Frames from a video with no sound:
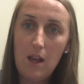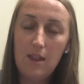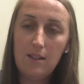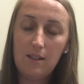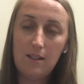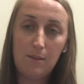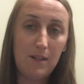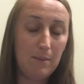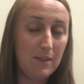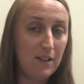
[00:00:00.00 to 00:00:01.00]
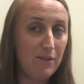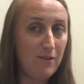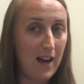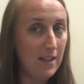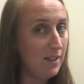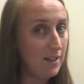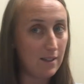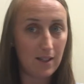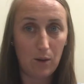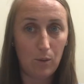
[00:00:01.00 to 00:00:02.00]
This is sometimes the
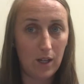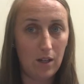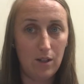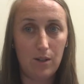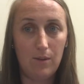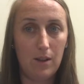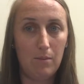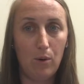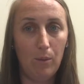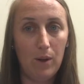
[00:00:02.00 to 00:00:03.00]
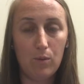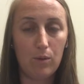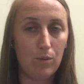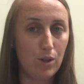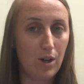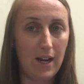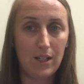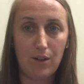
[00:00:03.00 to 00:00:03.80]
fastest thing we can do in the moment when we're trying